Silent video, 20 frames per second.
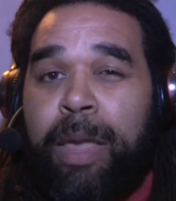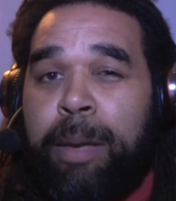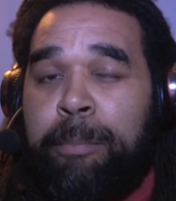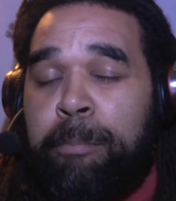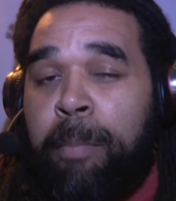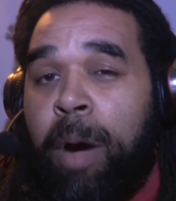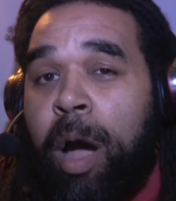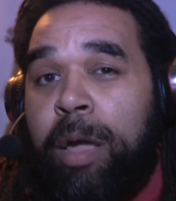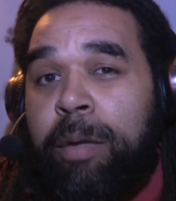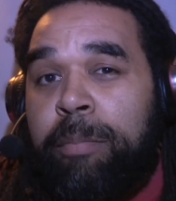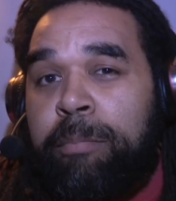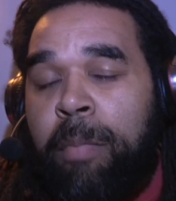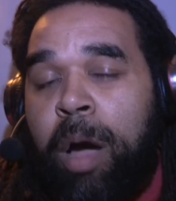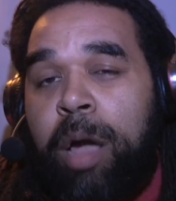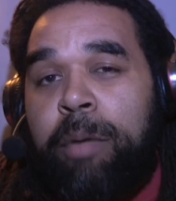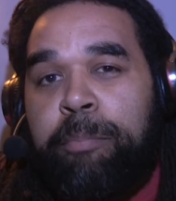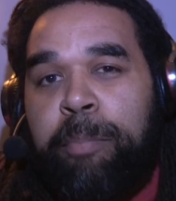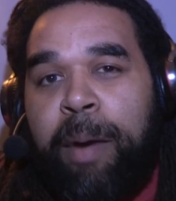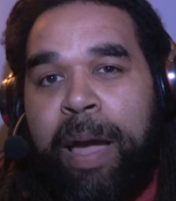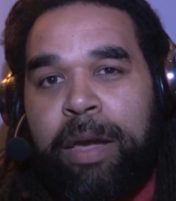
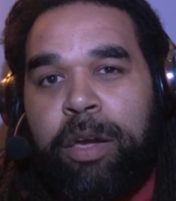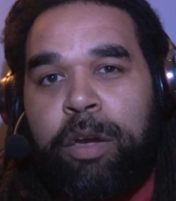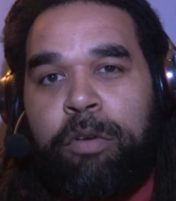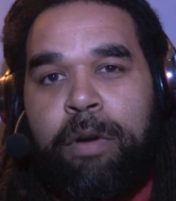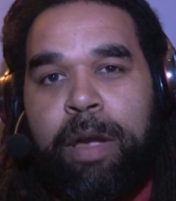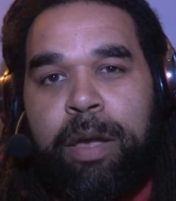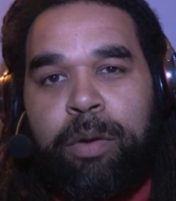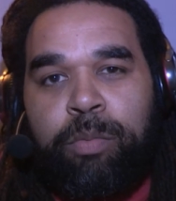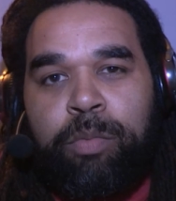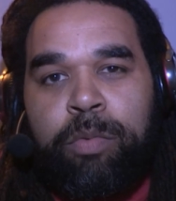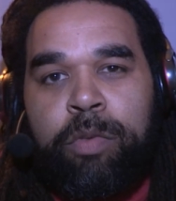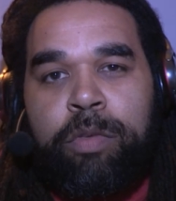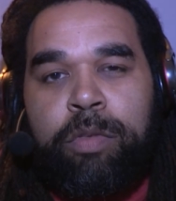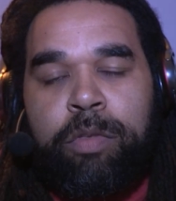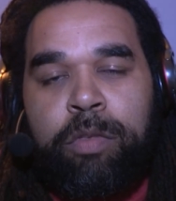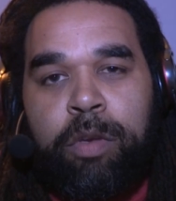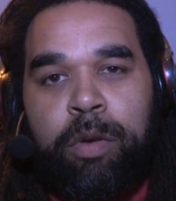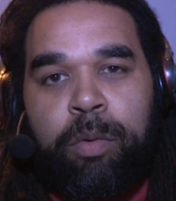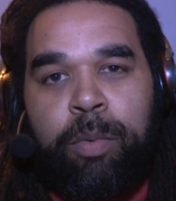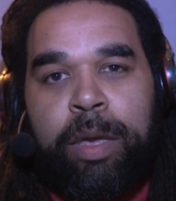My background
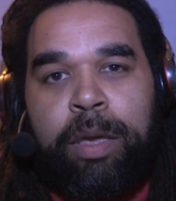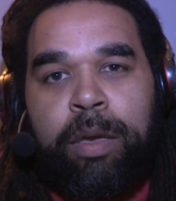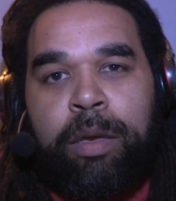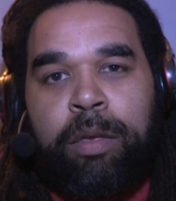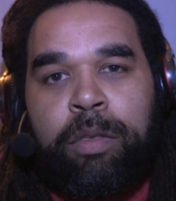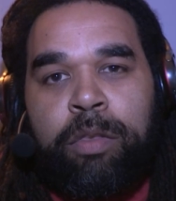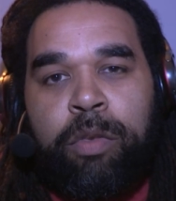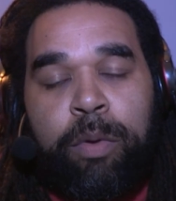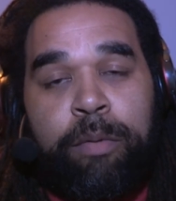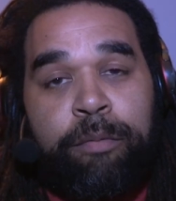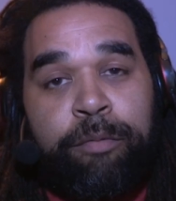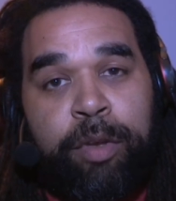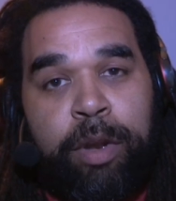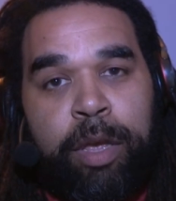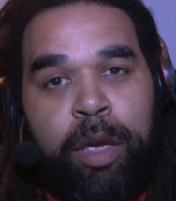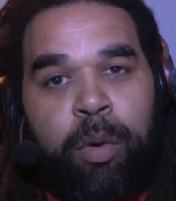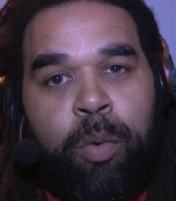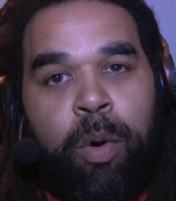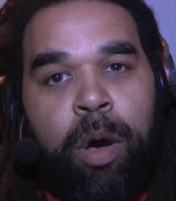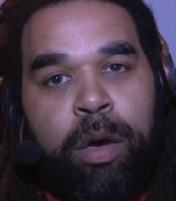doing
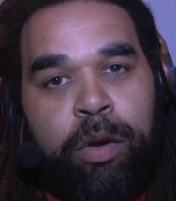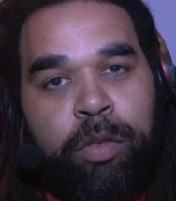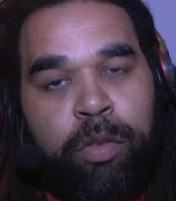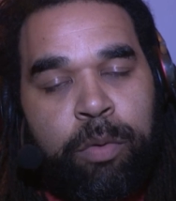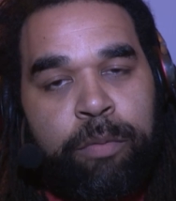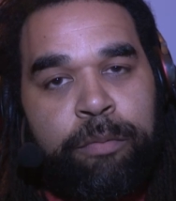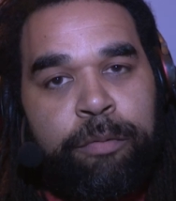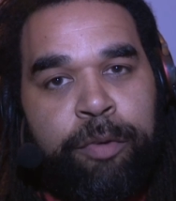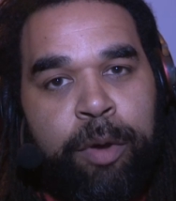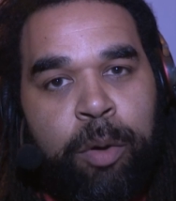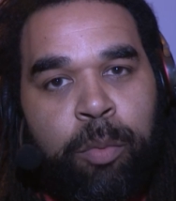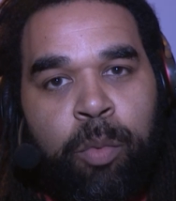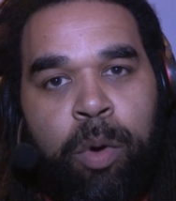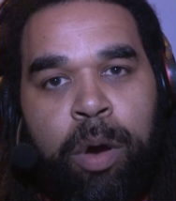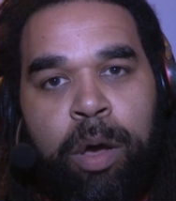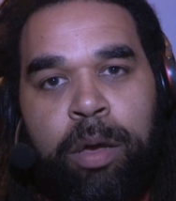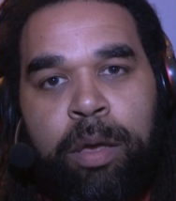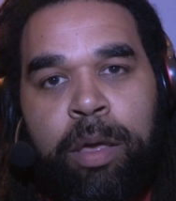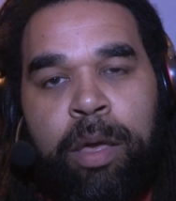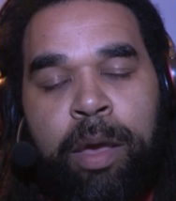video work, doing film
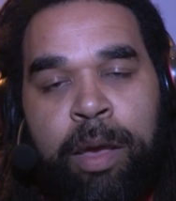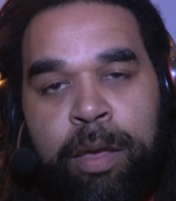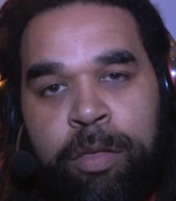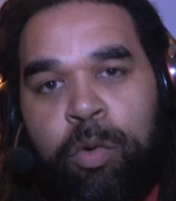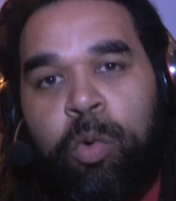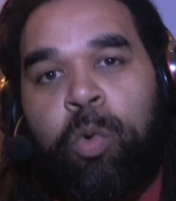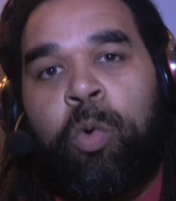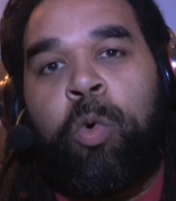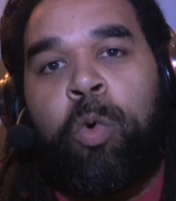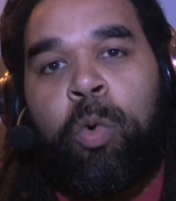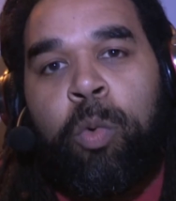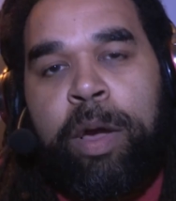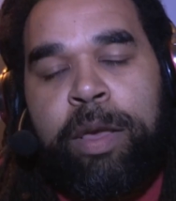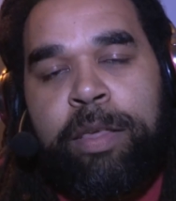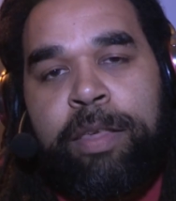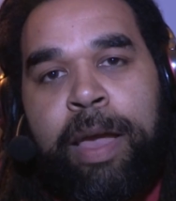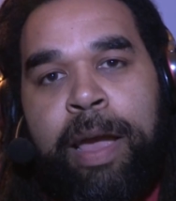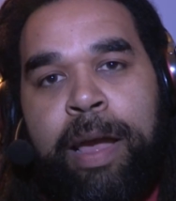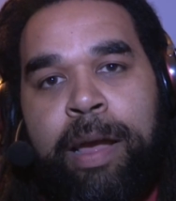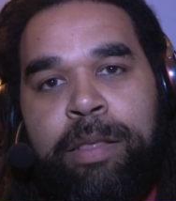work, has
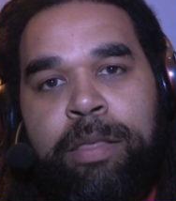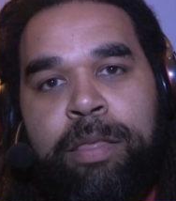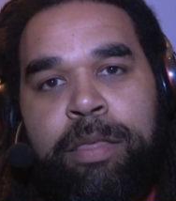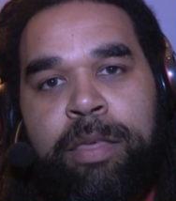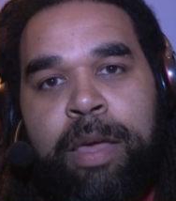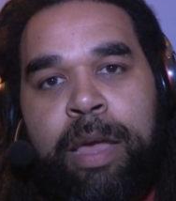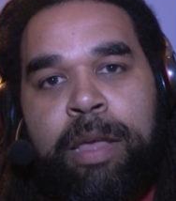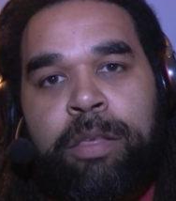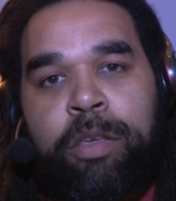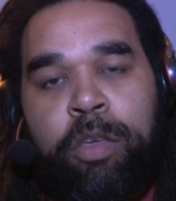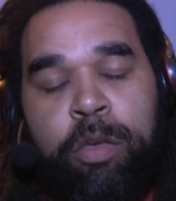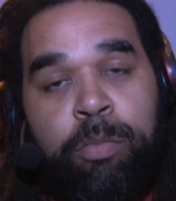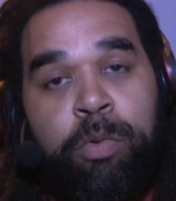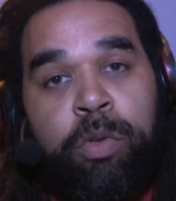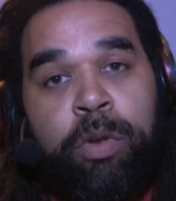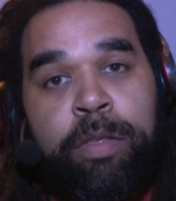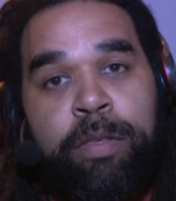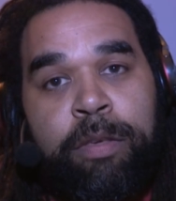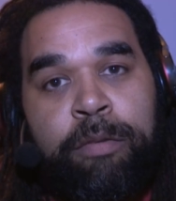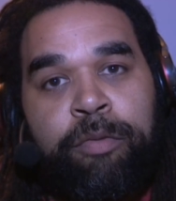always had that
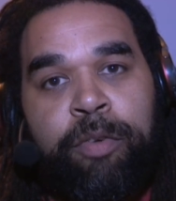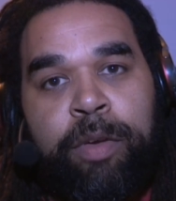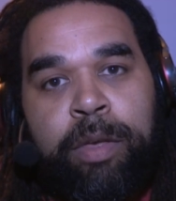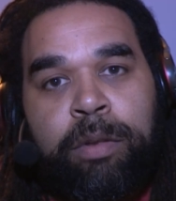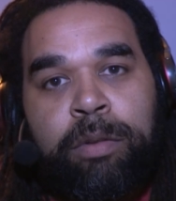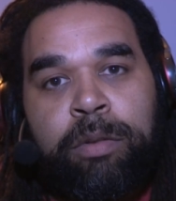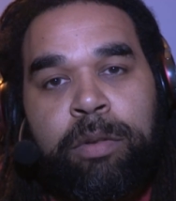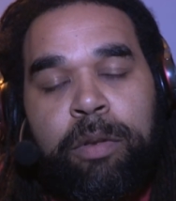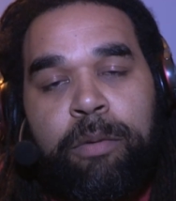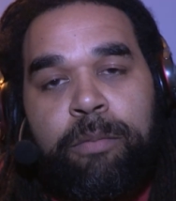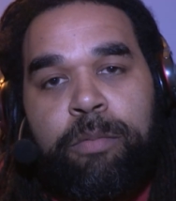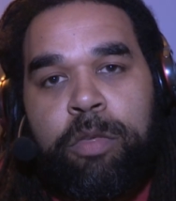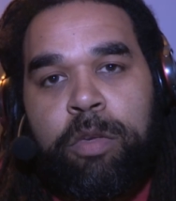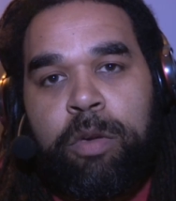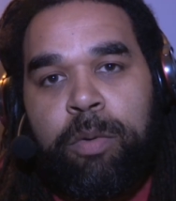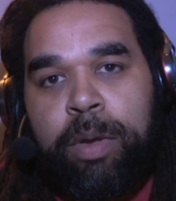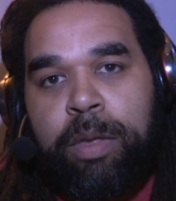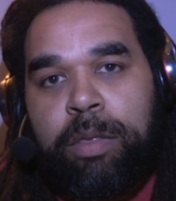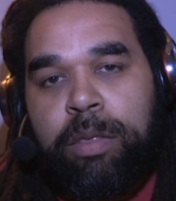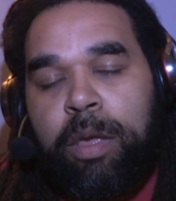community feel
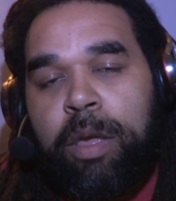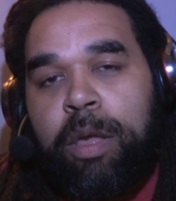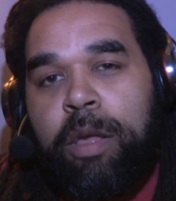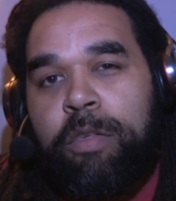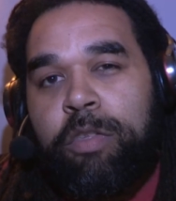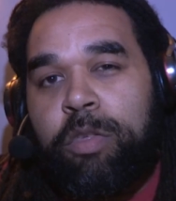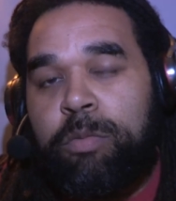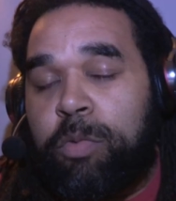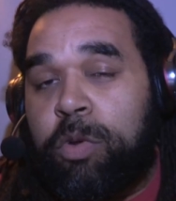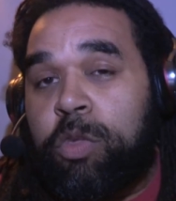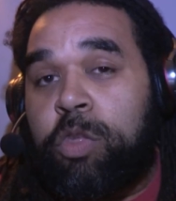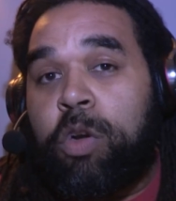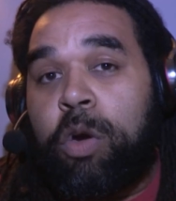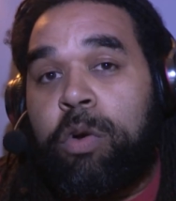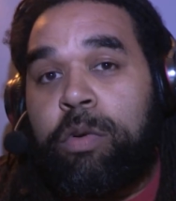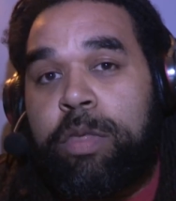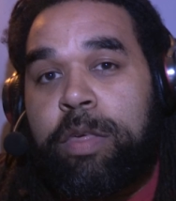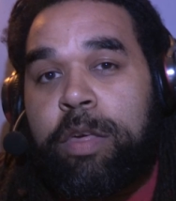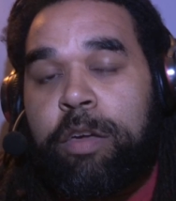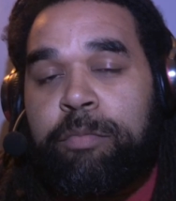to it. So the
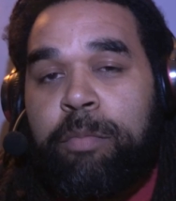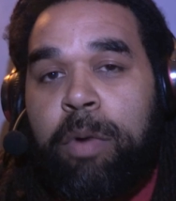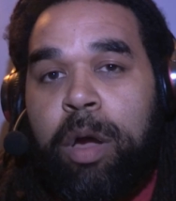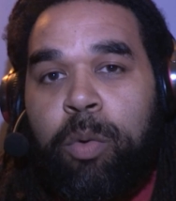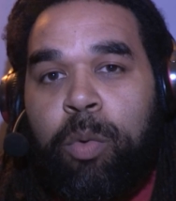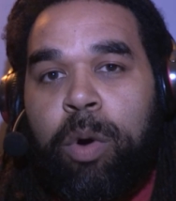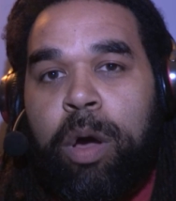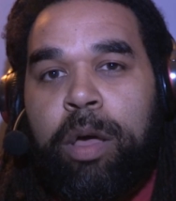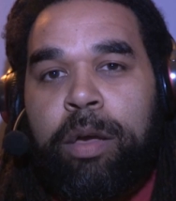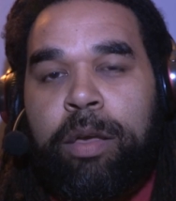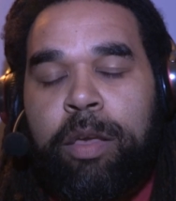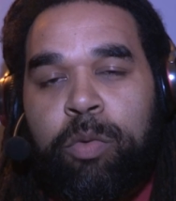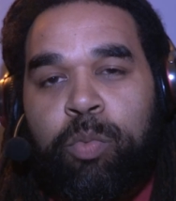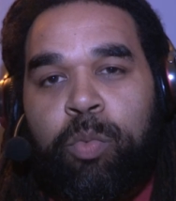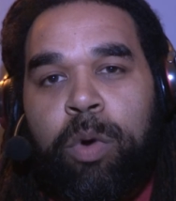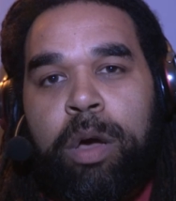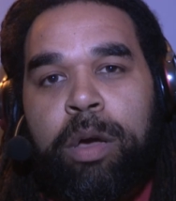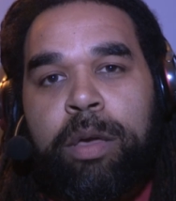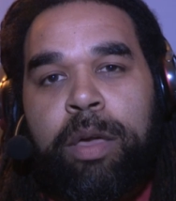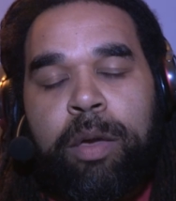majority of my work is
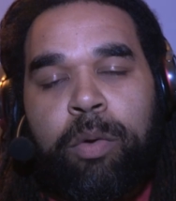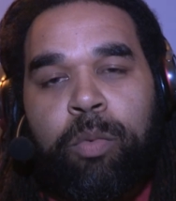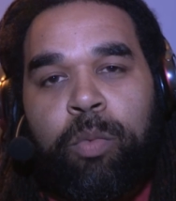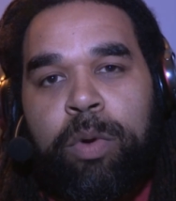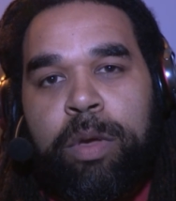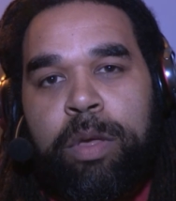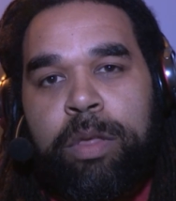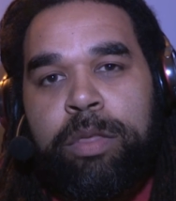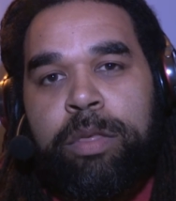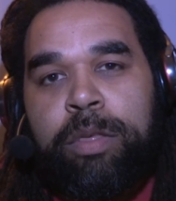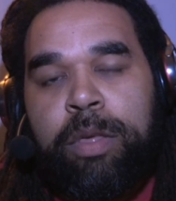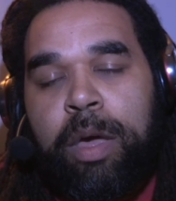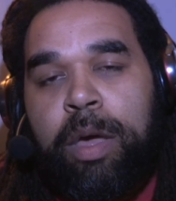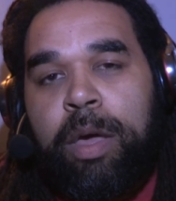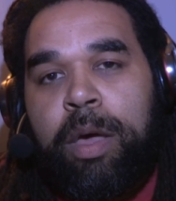working with